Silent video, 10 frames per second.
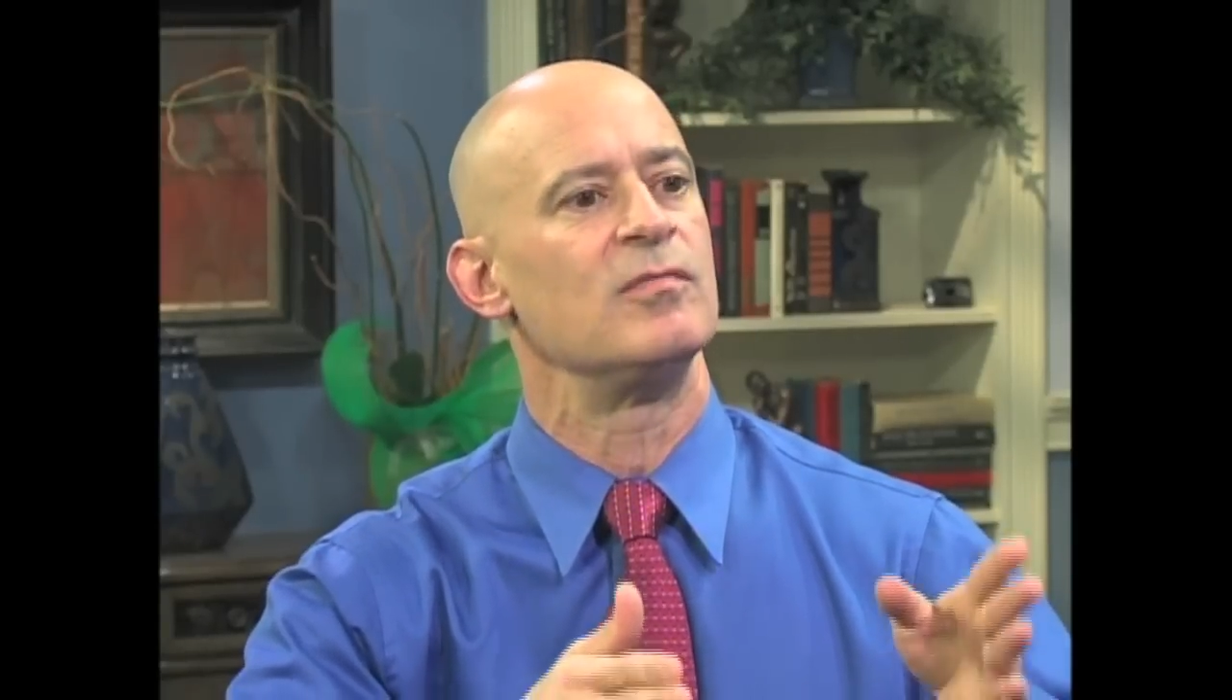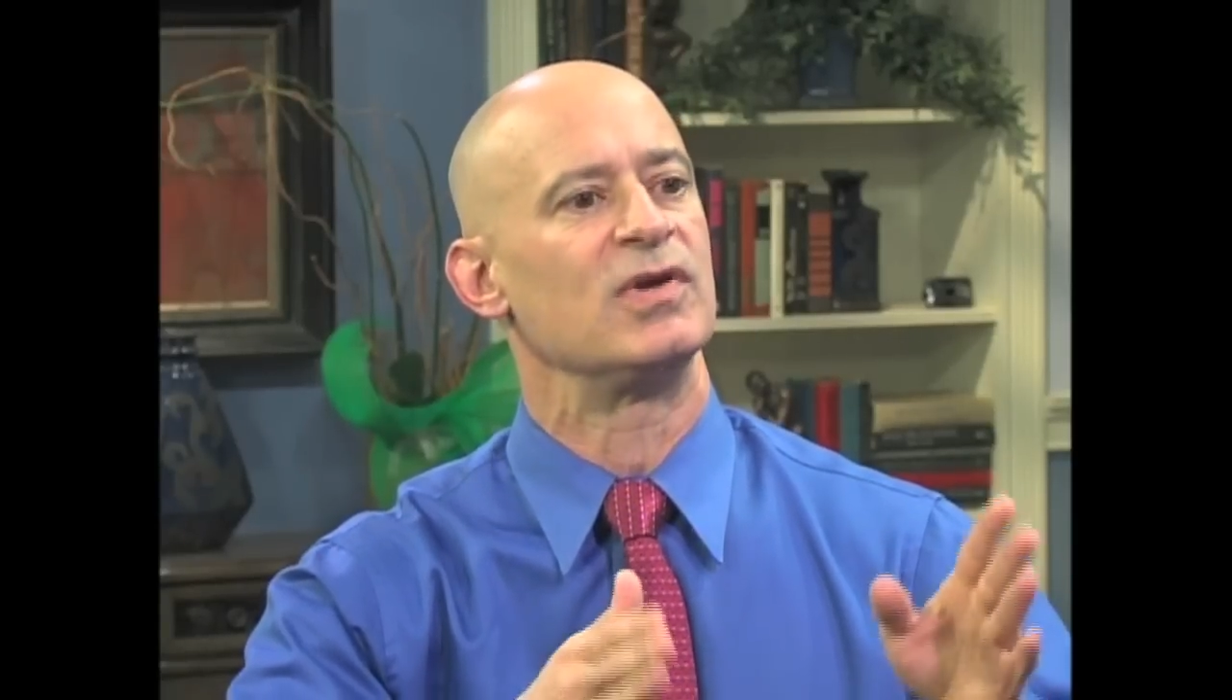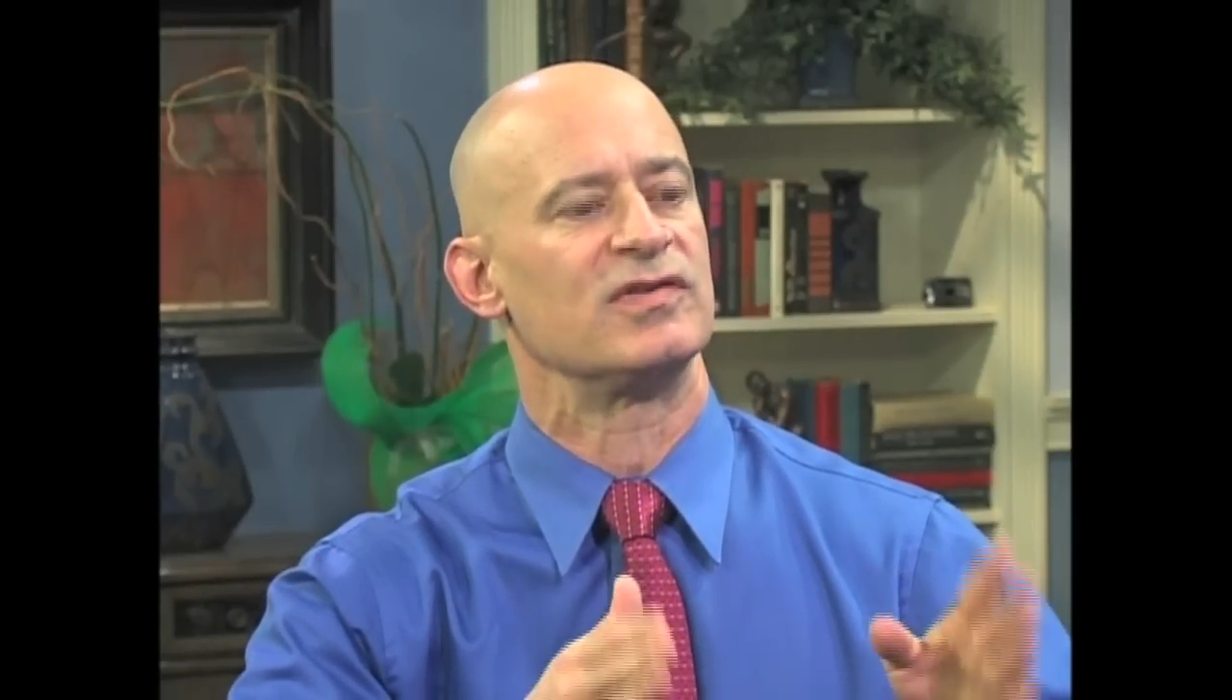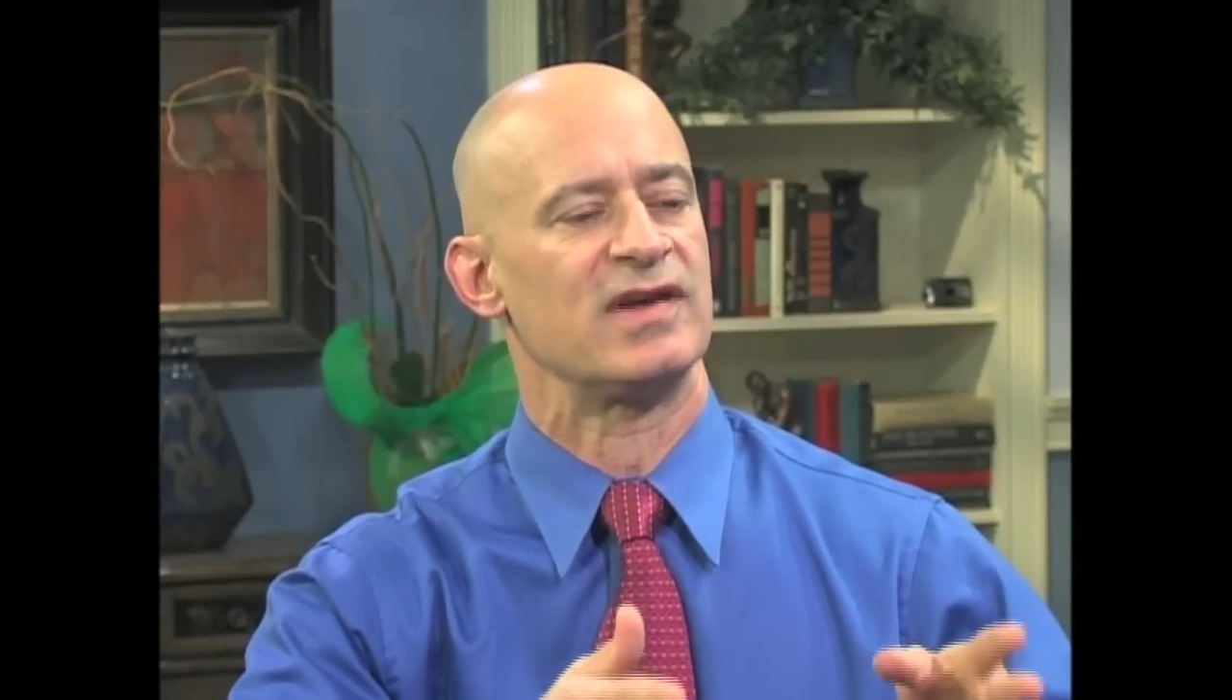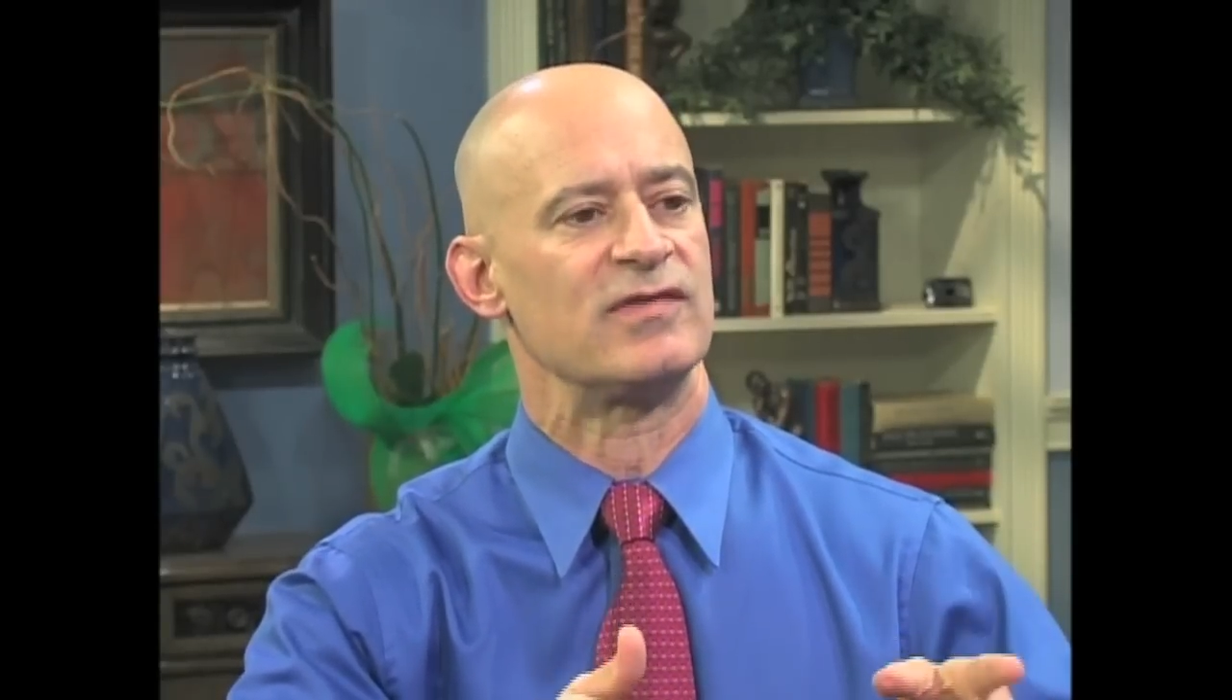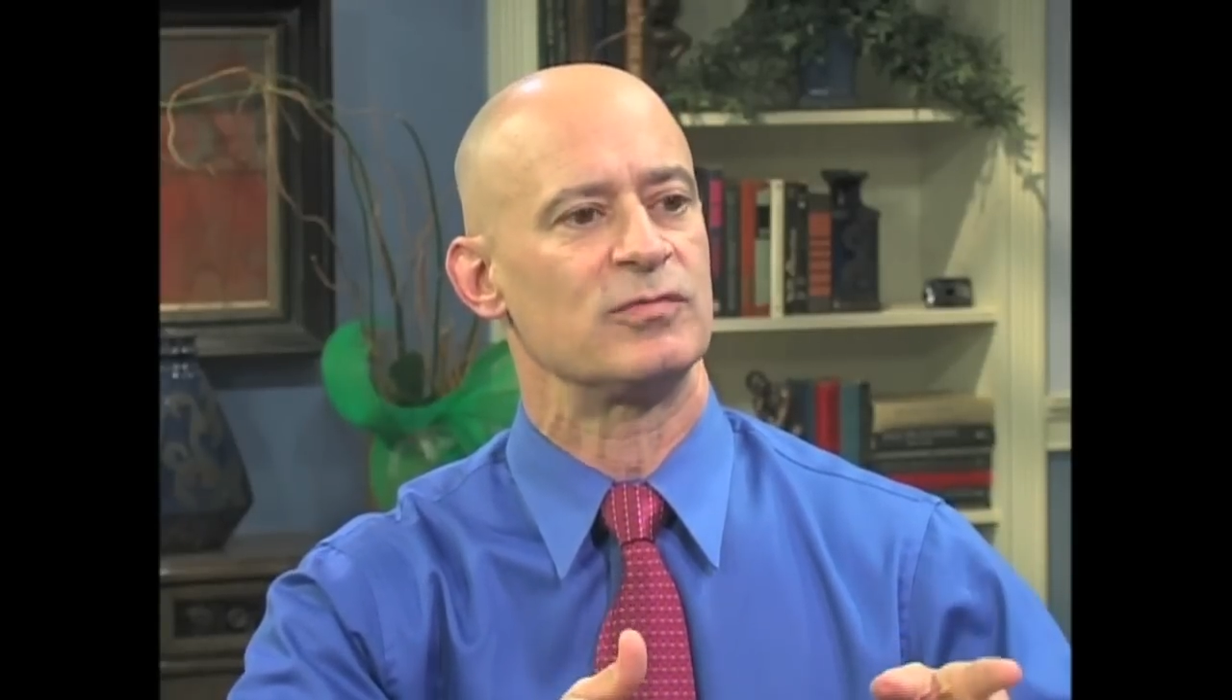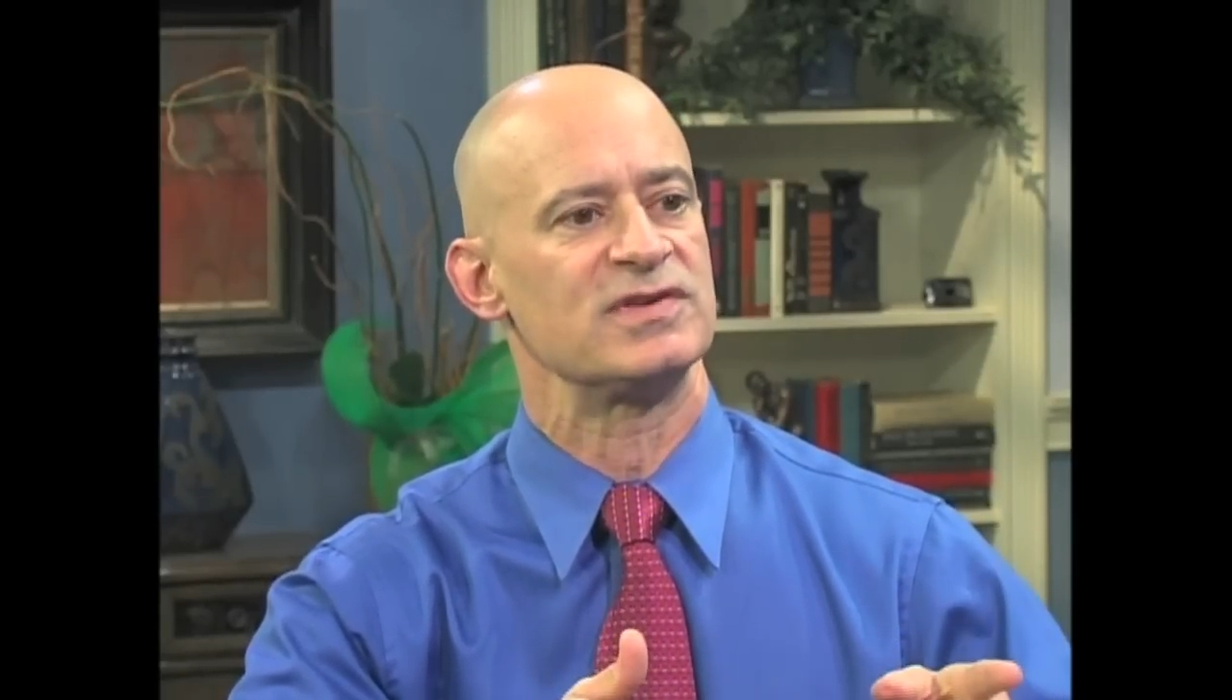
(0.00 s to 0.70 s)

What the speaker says: because the eyes were